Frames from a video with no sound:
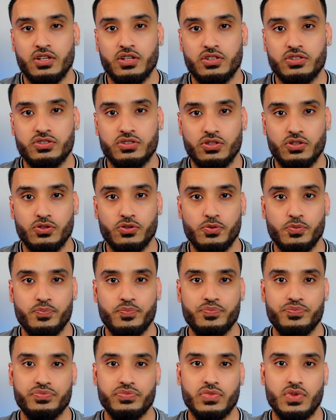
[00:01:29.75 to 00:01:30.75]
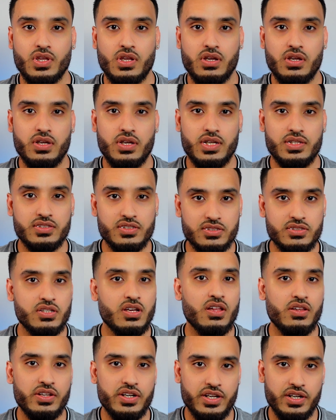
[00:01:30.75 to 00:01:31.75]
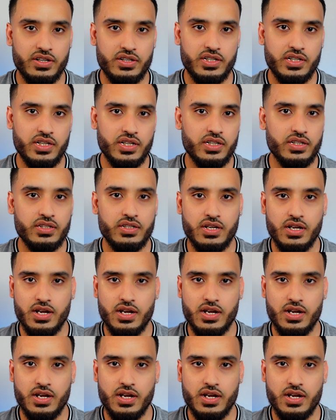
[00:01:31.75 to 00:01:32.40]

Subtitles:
So it's a solid area.